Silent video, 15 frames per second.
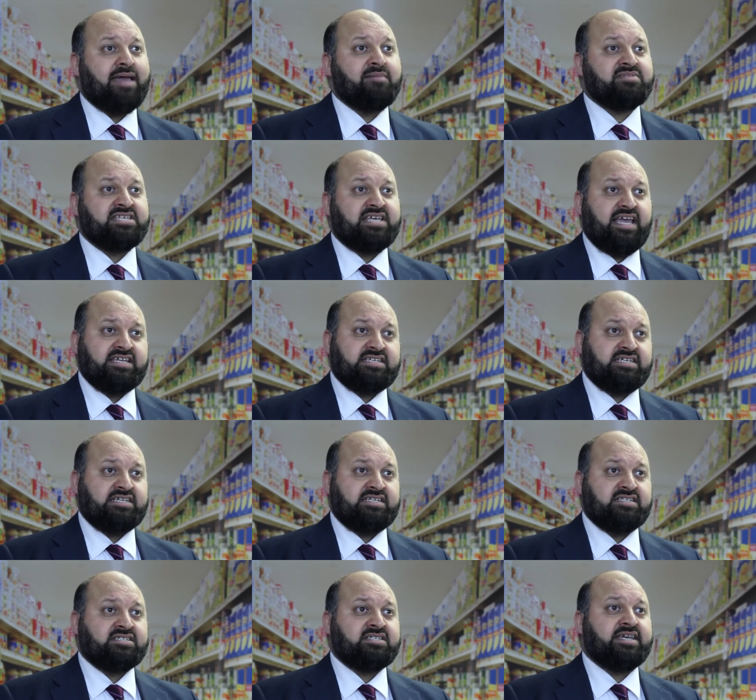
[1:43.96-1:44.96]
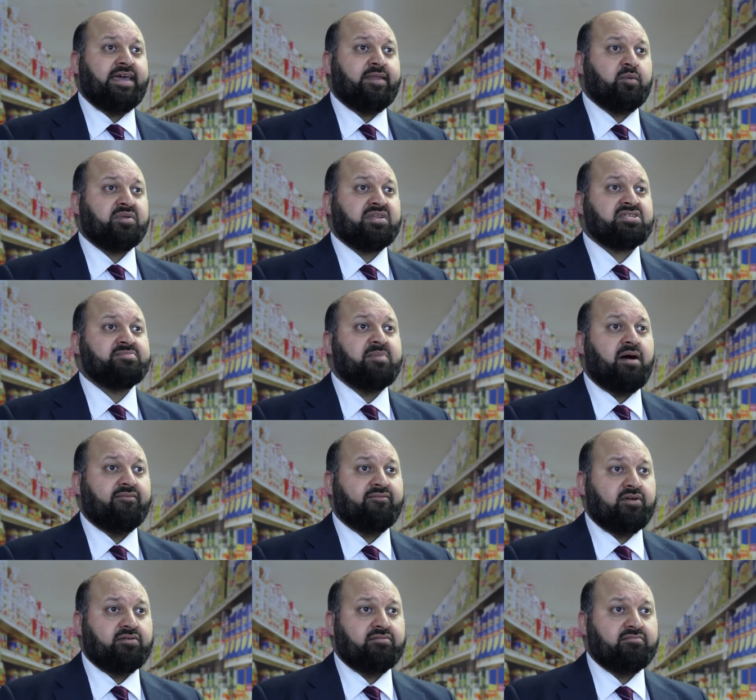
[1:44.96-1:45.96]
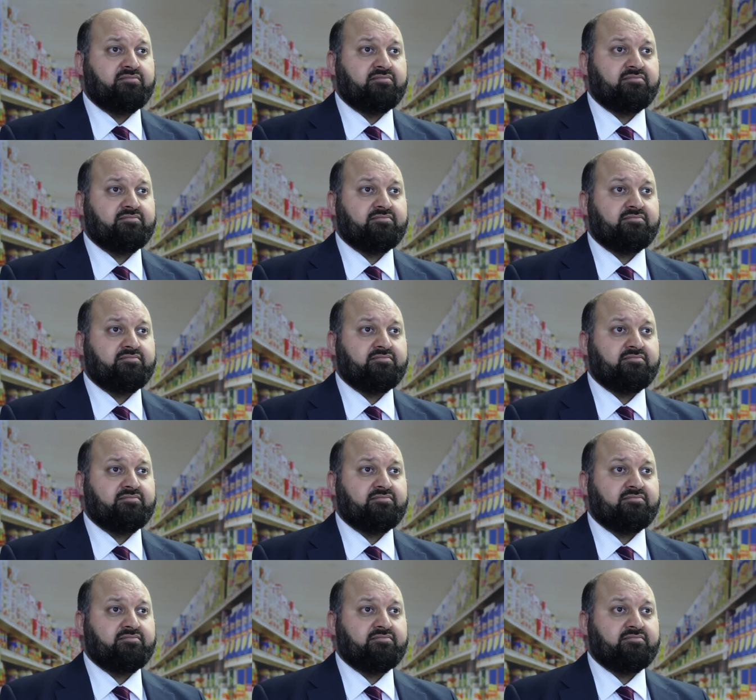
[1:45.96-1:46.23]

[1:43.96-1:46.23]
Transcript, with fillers: the MC18 together with a smartphone.